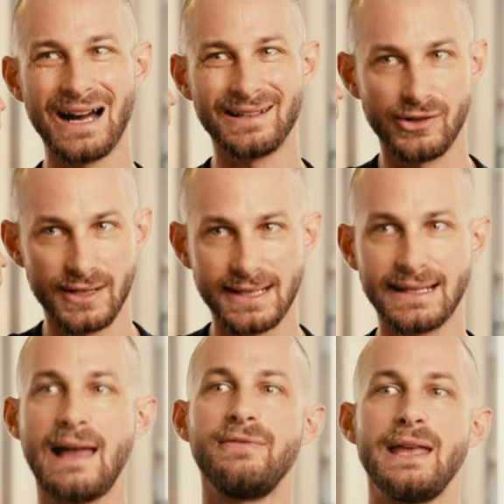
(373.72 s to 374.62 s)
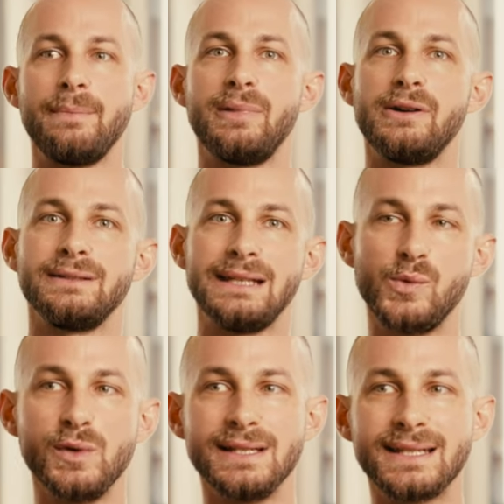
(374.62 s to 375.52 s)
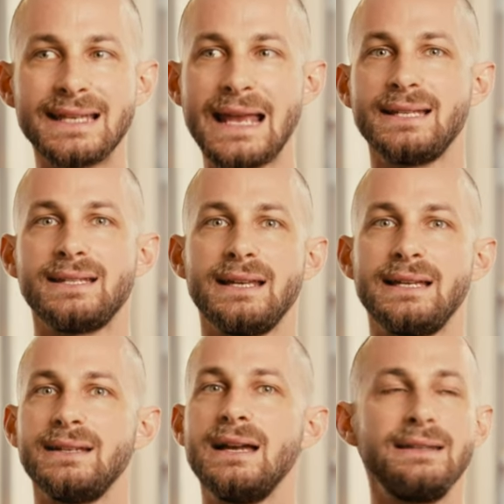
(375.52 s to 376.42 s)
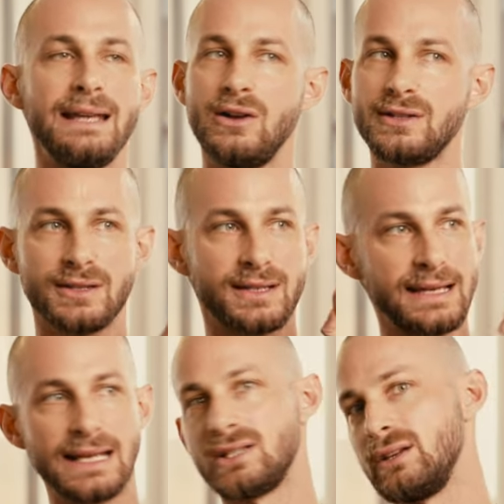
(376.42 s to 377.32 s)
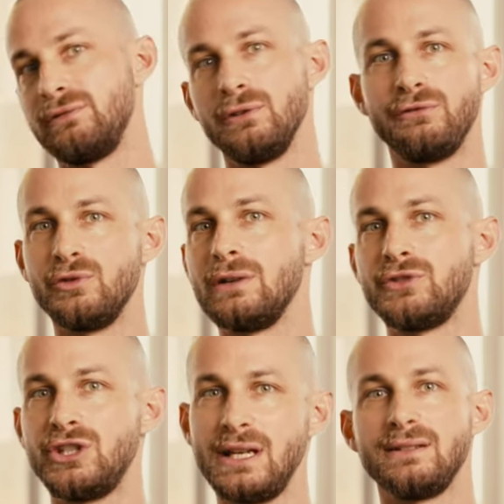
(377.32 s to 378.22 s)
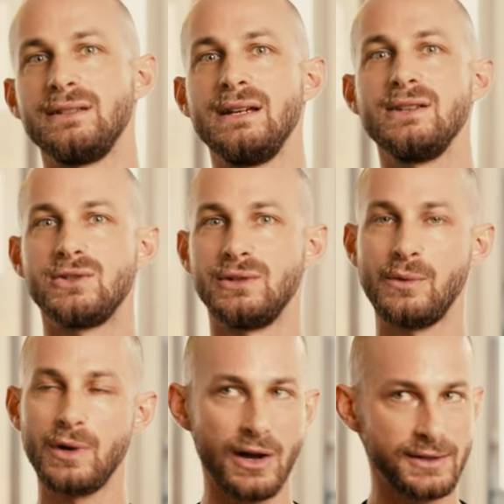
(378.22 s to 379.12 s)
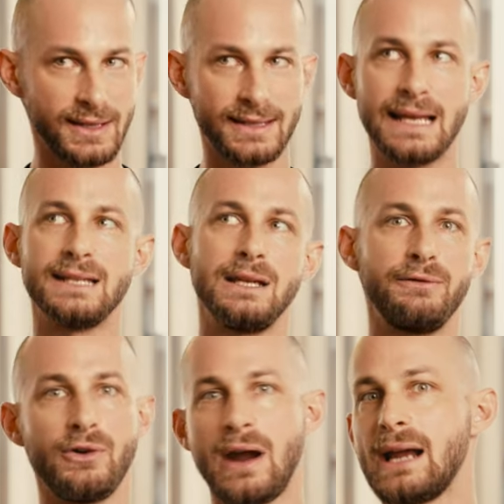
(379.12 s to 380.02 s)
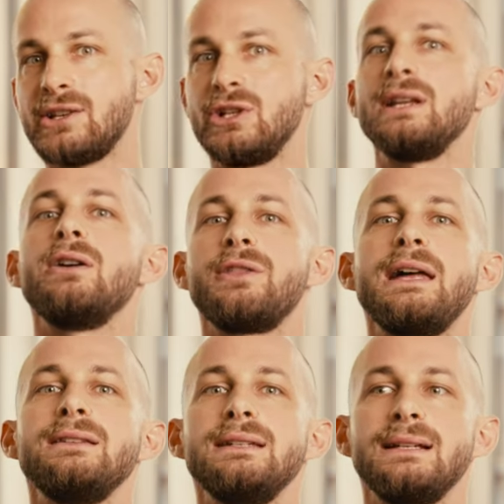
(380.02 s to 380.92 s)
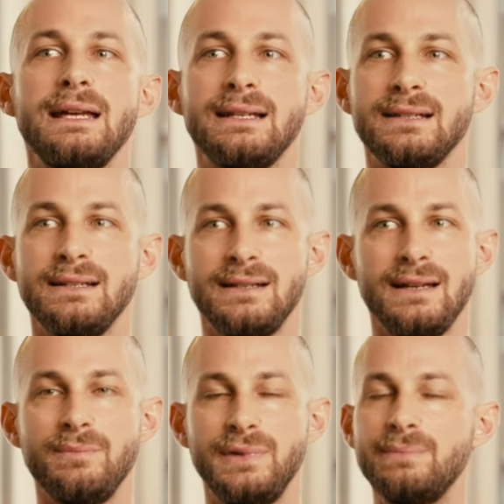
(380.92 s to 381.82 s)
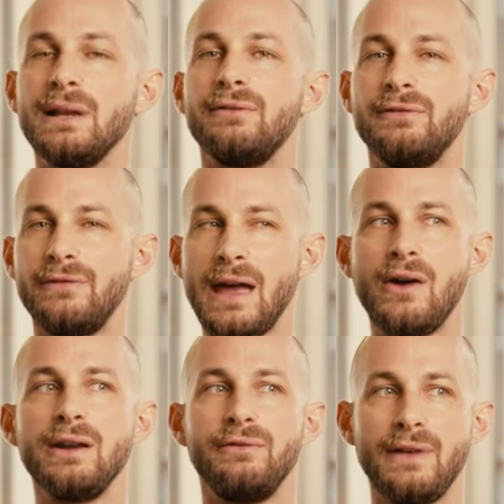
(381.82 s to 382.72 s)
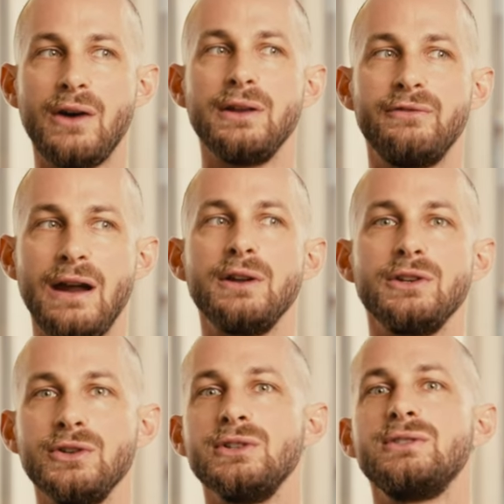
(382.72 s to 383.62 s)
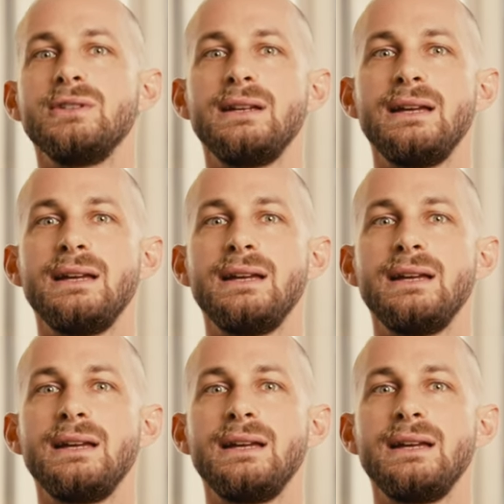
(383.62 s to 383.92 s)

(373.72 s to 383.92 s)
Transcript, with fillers: understand that part. They will sense that. They also sense if you're full of shit. So they will also sense if you're actually authentic. Like, people are very, very, very good